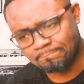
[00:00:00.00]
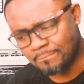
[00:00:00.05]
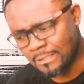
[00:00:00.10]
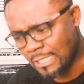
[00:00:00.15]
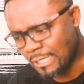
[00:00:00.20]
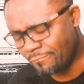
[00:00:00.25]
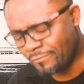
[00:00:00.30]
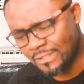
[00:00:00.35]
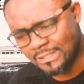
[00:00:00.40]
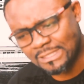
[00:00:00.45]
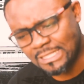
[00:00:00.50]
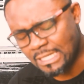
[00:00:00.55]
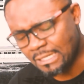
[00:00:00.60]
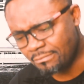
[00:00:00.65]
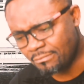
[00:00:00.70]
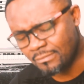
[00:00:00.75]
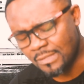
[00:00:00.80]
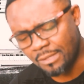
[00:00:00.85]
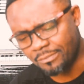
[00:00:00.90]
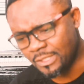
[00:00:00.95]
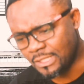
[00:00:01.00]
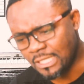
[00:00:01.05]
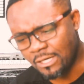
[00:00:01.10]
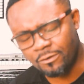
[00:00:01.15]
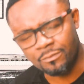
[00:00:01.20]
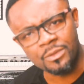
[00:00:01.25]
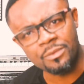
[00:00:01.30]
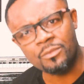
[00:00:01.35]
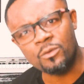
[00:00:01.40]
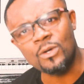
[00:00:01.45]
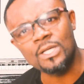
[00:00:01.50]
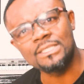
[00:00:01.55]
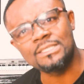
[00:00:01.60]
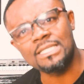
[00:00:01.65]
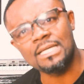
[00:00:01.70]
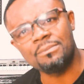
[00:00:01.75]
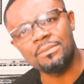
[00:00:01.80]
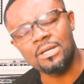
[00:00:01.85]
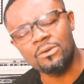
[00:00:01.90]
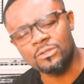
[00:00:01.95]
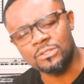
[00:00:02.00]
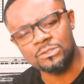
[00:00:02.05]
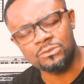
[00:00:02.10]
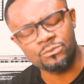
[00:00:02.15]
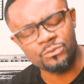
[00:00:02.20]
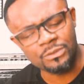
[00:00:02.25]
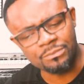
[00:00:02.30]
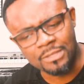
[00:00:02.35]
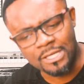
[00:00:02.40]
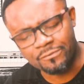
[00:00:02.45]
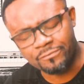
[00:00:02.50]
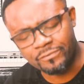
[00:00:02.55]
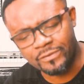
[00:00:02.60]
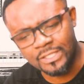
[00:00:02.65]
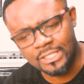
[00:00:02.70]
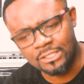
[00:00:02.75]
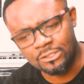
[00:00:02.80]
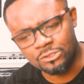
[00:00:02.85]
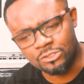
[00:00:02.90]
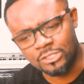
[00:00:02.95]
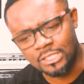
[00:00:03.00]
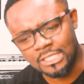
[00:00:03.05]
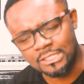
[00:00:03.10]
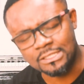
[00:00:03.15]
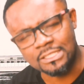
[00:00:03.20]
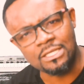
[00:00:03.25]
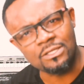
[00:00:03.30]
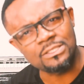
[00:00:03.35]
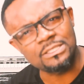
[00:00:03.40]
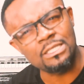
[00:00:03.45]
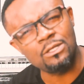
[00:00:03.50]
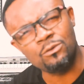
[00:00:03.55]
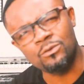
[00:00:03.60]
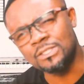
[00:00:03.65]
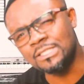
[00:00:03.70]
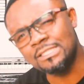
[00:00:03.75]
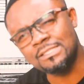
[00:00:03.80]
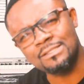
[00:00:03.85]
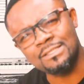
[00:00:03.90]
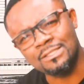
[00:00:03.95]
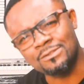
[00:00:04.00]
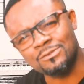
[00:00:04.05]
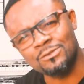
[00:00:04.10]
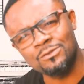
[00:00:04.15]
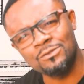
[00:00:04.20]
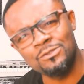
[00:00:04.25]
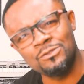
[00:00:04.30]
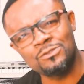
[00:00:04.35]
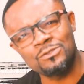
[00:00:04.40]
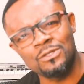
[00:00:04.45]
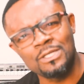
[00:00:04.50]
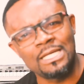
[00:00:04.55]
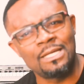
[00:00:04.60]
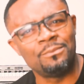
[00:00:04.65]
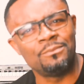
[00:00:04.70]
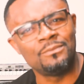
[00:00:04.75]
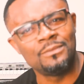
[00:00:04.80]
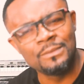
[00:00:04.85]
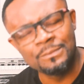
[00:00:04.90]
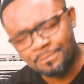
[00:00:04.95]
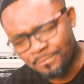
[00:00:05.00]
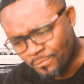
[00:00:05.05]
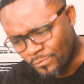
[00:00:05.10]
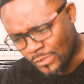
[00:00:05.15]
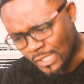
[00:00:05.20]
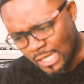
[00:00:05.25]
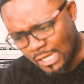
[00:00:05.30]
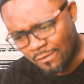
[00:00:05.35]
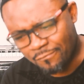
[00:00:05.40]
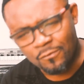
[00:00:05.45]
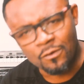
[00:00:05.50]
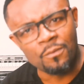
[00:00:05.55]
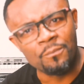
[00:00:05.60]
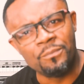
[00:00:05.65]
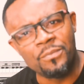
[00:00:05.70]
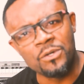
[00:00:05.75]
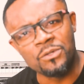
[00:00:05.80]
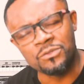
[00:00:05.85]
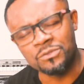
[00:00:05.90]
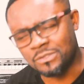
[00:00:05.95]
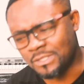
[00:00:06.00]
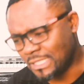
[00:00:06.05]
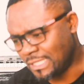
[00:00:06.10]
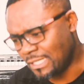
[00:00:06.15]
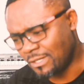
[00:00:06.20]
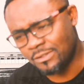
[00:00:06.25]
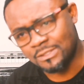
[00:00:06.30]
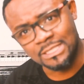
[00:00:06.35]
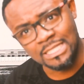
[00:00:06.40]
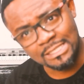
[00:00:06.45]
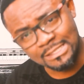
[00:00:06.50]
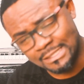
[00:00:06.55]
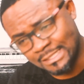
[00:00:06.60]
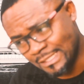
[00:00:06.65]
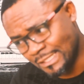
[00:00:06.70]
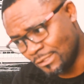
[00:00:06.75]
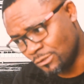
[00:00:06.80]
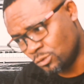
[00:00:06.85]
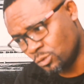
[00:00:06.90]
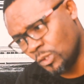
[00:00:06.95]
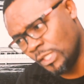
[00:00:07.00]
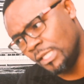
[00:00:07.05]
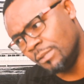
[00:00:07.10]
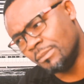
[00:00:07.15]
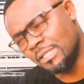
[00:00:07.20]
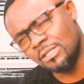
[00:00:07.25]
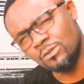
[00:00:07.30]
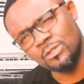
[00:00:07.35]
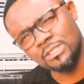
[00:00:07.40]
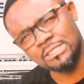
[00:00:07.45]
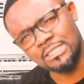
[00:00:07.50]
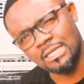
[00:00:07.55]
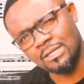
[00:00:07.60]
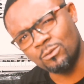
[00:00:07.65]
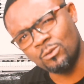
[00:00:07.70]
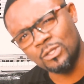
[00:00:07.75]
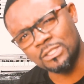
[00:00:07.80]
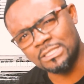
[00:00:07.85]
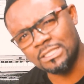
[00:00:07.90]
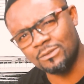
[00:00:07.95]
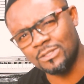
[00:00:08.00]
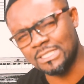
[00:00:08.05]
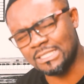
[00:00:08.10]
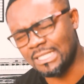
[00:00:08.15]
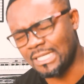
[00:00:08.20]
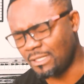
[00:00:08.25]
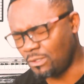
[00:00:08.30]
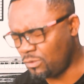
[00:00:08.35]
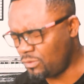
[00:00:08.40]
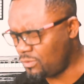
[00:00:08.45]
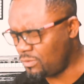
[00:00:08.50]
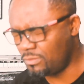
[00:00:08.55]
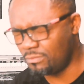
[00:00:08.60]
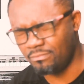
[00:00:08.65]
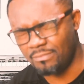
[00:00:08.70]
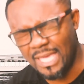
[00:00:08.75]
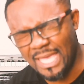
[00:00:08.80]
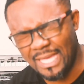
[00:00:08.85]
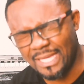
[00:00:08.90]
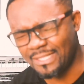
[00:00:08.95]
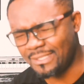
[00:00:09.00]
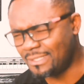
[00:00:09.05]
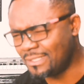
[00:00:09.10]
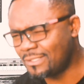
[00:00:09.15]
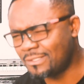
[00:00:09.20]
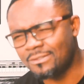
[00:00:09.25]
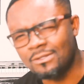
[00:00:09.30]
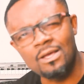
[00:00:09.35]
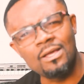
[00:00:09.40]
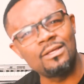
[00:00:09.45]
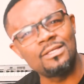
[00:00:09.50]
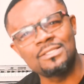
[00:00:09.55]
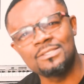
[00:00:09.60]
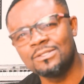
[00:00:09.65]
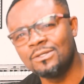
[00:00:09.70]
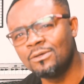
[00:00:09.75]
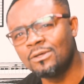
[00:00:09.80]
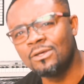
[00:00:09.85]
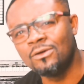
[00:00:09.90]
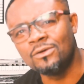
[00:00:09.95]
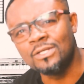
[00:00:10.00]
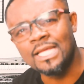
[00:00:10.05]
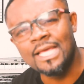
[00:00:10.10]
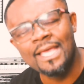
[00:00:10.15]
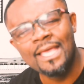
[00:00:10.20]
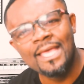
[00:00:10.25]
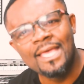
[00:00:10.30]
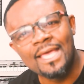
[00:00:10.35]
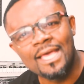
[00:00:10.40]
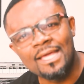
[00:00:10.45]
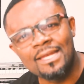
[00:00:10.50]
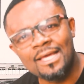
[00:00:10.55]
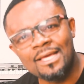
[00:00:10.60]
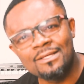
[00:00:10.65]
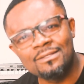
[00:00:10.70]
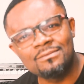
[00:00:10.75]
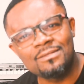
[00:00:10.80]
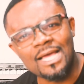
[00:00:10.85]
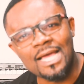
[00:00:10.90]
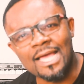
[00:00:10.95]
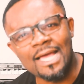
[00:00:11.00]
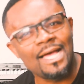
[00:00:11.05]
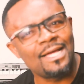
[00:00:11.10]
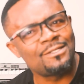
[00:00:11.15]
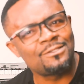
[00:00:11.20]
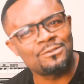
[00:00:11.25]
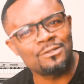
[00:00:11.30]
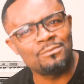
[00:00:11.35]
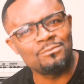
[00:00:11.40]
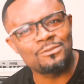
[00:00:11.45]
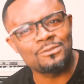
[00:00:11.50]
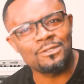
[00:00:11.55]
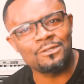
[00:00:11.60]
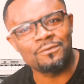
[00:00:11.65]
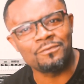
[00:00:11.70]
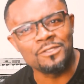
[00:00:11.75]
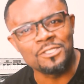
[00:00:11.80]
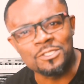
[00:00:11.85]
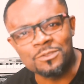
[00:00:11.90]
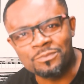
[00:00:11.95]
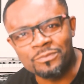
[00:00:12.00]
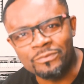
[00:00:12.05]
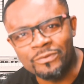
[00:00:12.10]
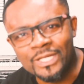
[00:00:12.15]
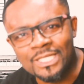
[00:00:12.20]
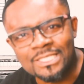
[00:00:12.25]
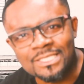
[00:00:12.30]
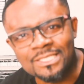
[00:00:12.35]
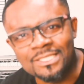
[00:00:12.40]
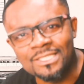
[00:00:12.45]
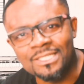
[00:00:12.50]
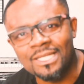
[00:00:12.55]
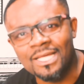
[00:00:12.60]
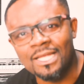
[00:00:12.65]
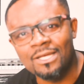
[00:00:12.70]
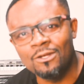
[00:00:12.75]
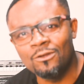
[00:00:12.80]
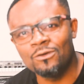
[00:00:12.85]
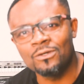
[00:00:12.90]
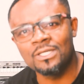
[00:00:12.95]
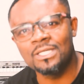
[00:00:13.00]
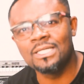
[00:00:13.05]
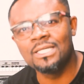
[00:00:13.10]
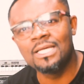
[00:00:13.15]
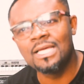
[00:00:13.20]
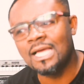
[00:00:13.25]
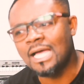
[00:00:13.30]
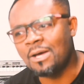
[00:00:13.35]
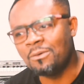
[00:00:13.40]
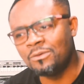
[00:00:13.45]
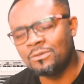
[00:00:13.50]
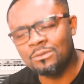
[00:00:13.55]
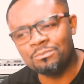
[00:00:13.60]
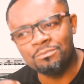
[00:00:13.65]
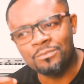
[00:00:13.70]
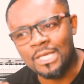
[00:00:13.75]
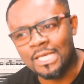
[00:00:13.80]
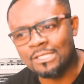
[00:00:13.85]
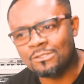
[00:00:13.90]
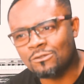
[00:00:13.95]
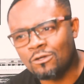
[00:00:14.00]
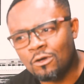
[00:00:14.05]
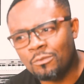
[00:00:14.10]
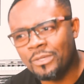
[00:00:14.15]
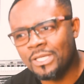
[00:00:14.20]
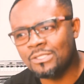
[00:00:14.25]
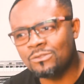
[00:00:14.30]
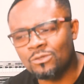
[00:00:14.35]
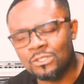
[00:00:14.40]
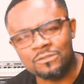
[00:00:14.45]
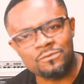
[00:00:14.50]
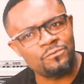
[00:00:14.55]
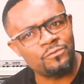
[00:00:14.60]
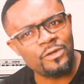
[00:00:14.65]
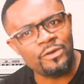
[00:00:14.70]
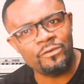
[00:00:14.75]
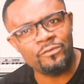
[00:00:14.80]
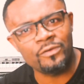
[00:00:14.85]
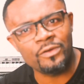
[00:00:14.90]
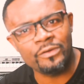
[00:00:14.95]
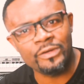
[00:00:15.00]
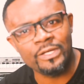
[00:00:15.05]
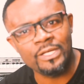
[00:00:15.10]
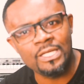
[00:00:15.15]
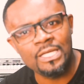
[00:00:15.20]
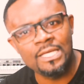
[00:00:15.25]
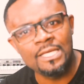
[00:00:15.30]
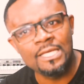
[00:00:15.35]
every time, I mean, I remember one time I was with my friend in church, and I was like, oh, this is a new song I've composed, and I was just singing to him, and it was like, Walter was like, oh man, this song is so good. And I had some sort of inspiration that, look, his comment was very, very,